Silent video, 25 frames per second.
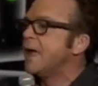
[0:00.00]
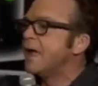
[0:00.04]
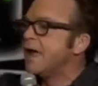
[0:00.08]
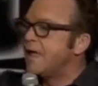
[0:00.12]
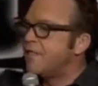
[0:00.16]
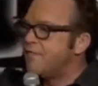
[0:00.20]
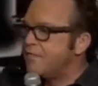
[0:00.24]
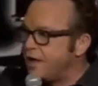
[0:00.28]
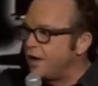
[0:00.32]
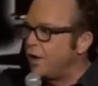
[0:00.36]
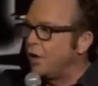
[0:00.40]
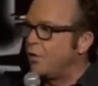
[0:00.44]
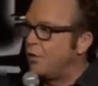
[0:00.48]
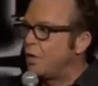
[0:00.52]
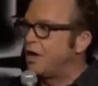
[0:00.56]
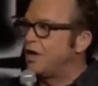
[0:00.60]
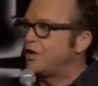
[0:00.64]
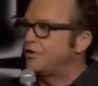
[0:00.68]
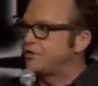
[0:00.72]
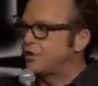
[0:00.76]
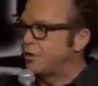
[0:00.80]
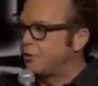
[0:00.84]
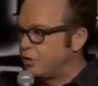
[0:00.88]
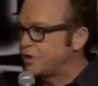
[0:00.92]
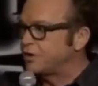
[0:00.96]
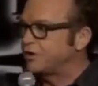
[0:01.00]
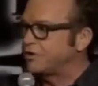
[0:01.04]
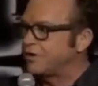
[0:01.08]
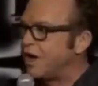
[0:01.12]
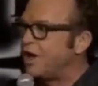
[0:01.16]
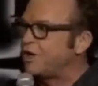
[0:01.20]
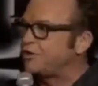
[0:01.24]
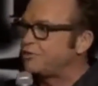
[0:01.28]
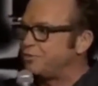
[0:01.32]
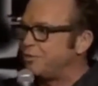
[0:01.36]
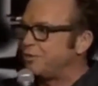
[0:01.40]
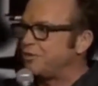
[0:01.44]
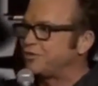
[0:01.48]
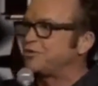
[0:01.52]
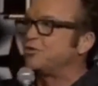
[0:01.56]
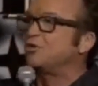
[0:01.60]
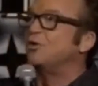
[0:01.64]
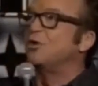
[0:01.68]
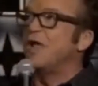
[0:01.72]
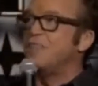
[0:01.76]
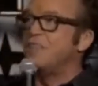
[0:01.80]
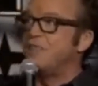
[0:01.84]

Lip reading: And there it was. I worked at the hospital school,